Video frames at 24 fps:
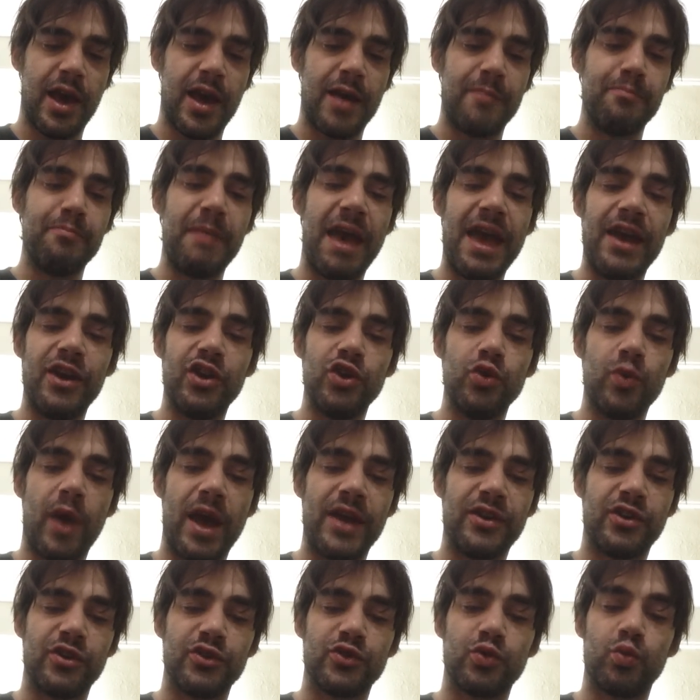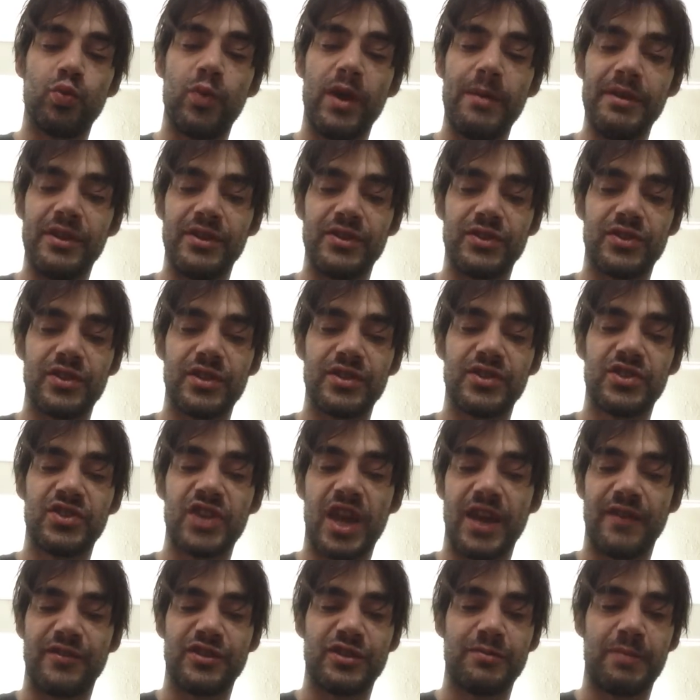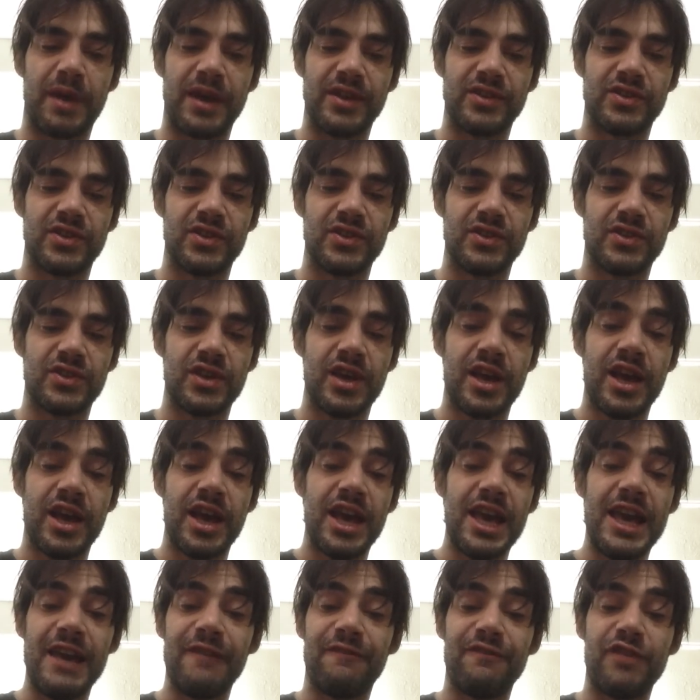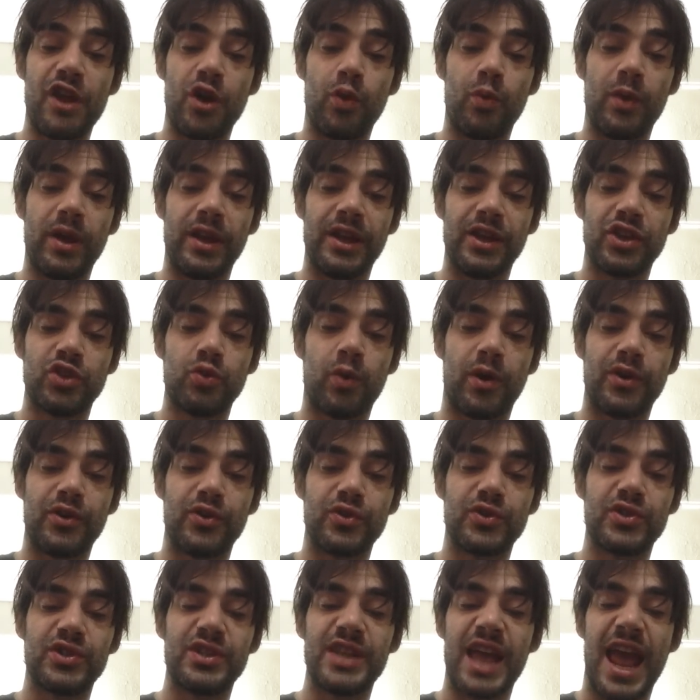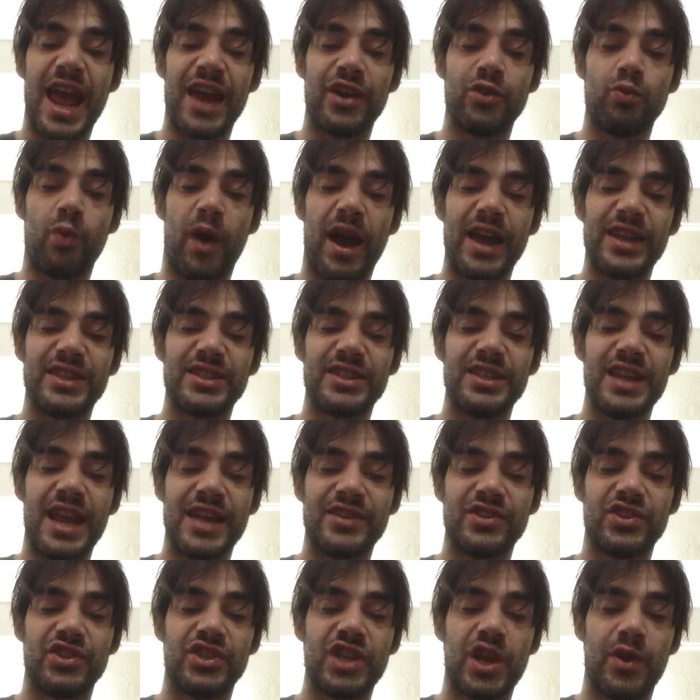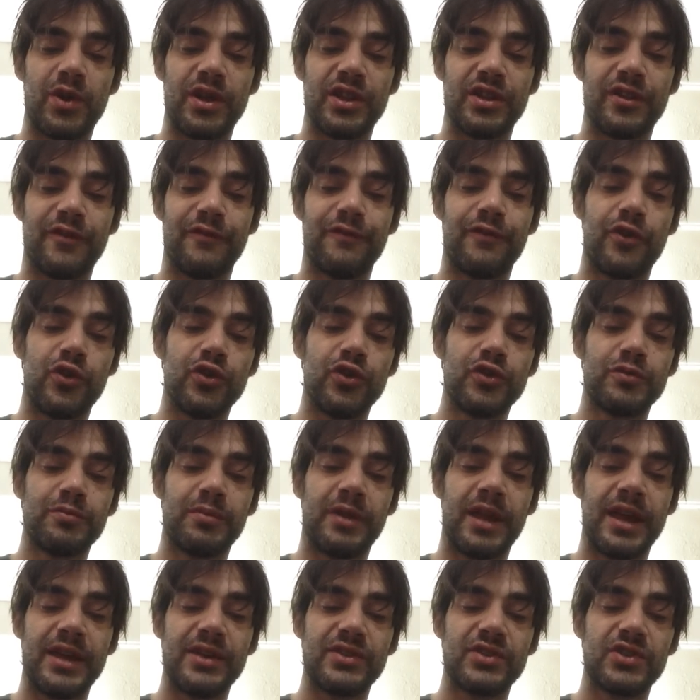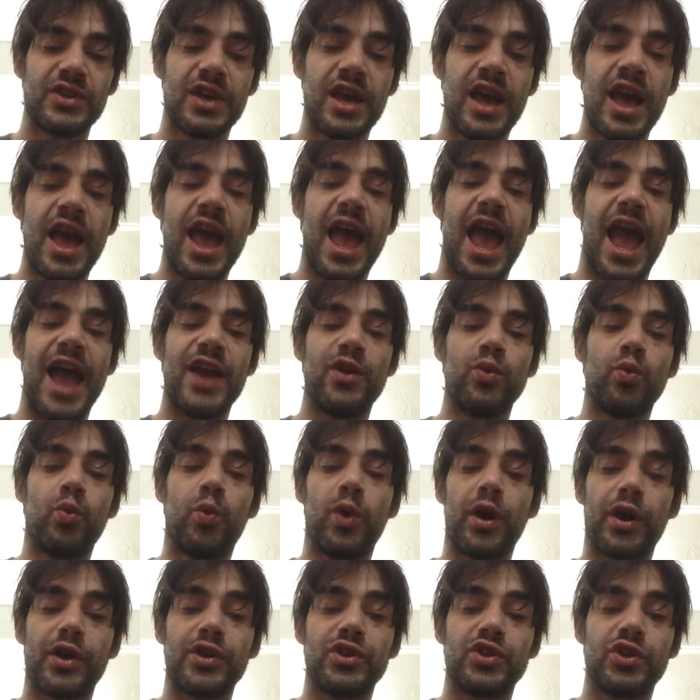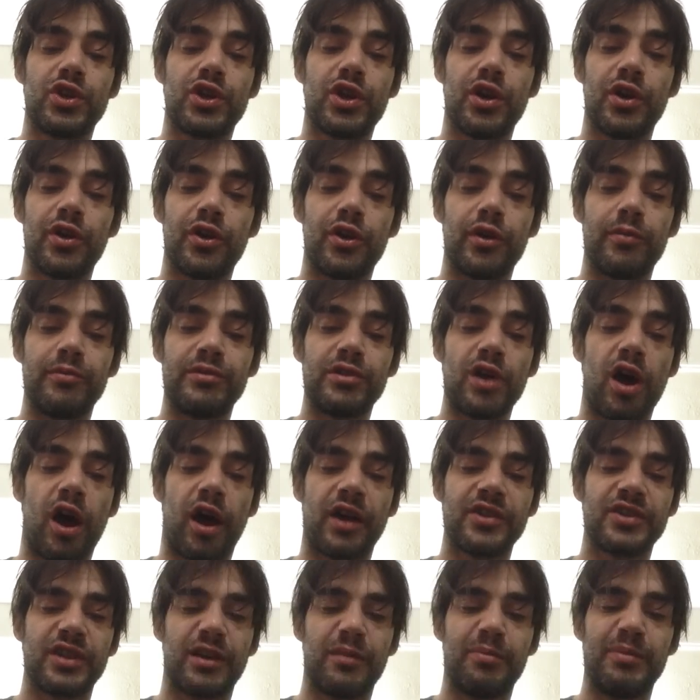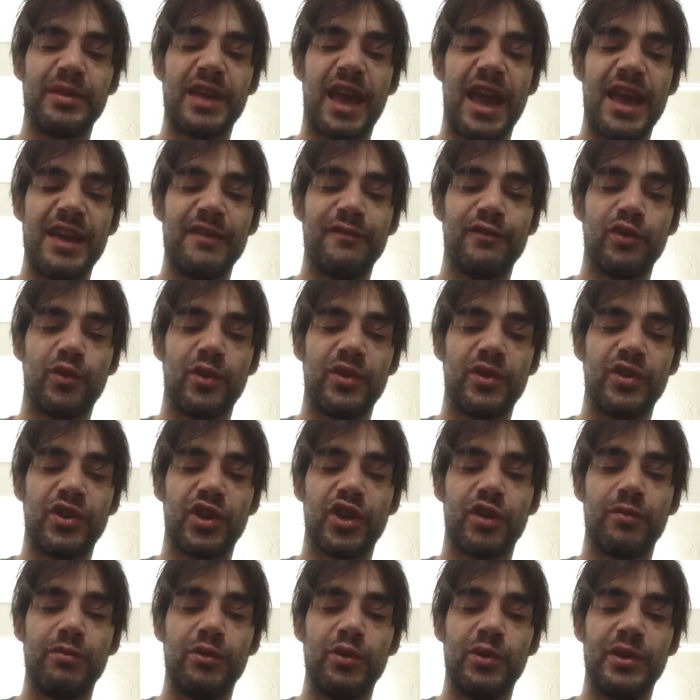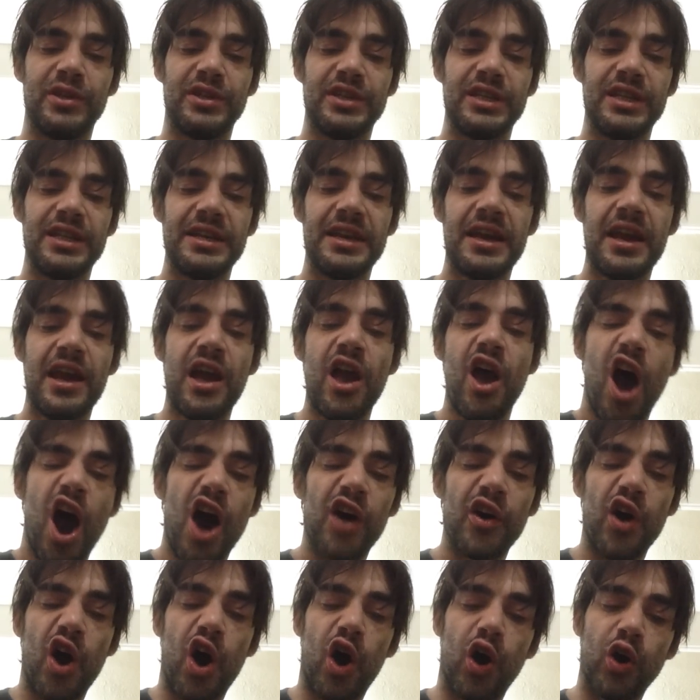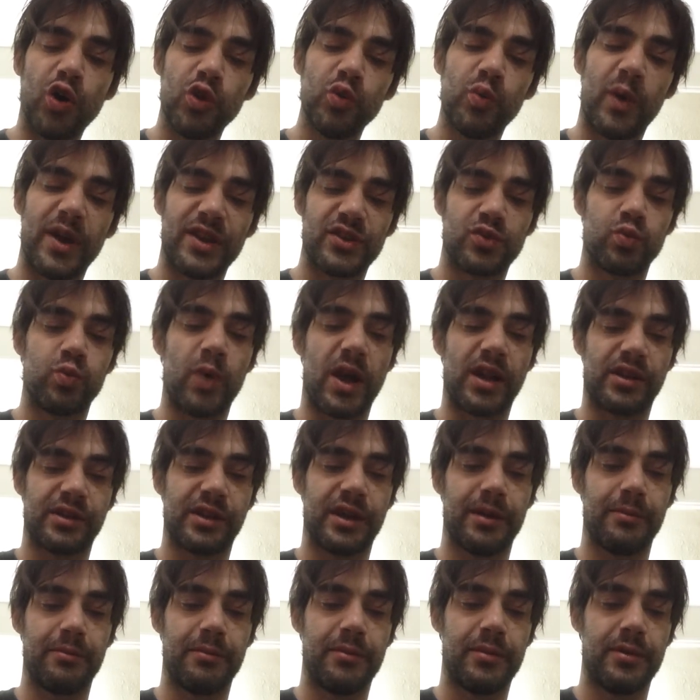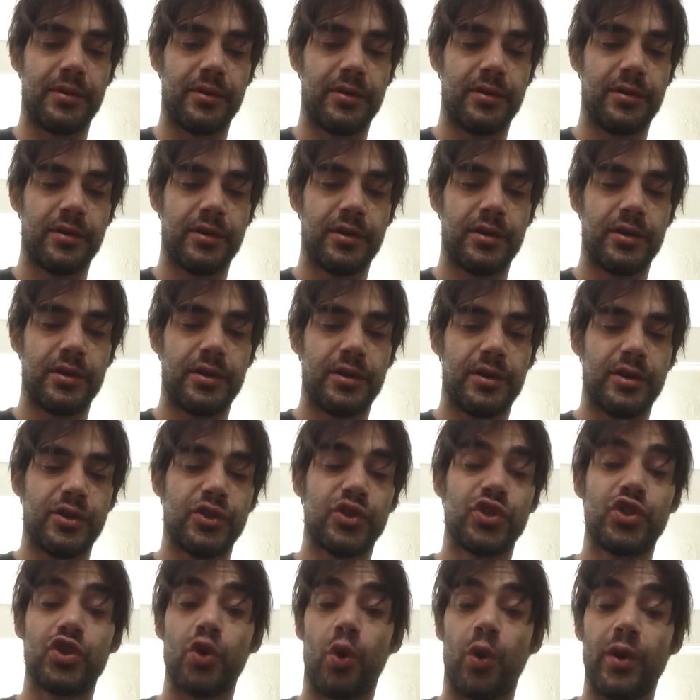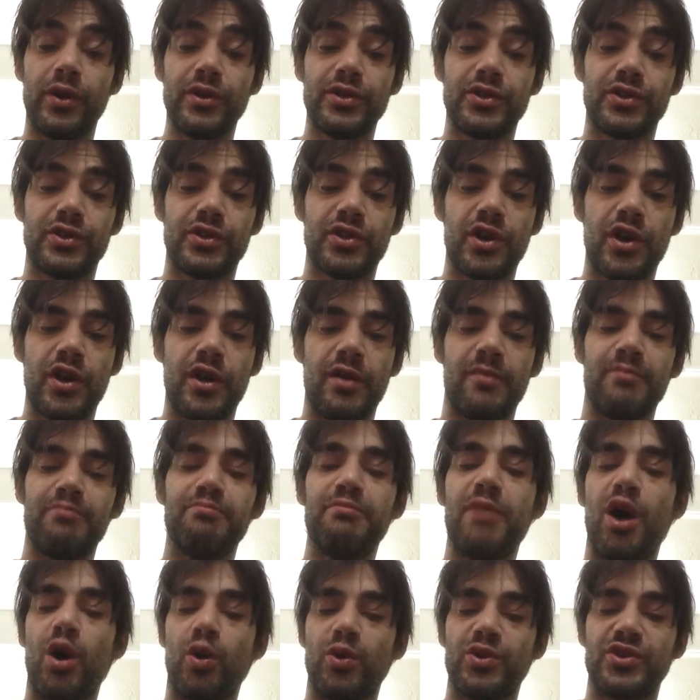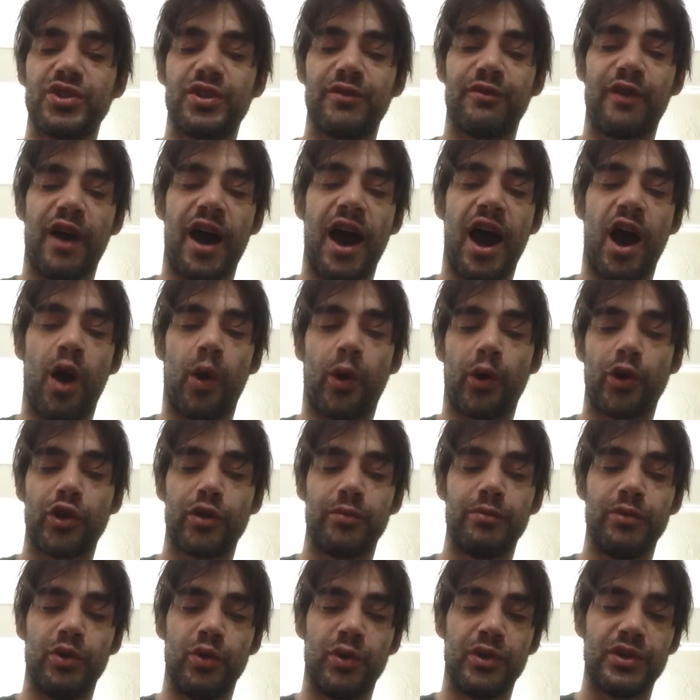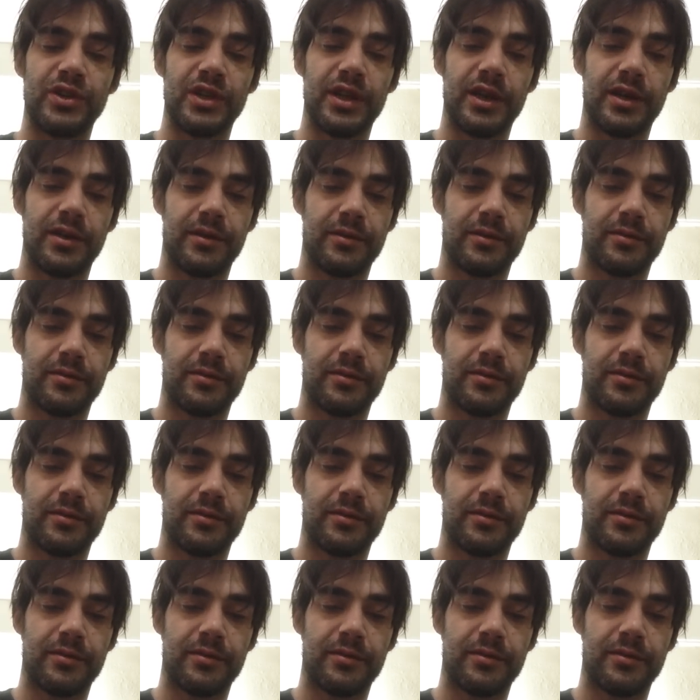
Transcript: Men who enters women's safe spaces, if they're willing to understand why it's necessary in the first place, and work to curb toxic behavior in the community, are always welcome. Source, most of our community.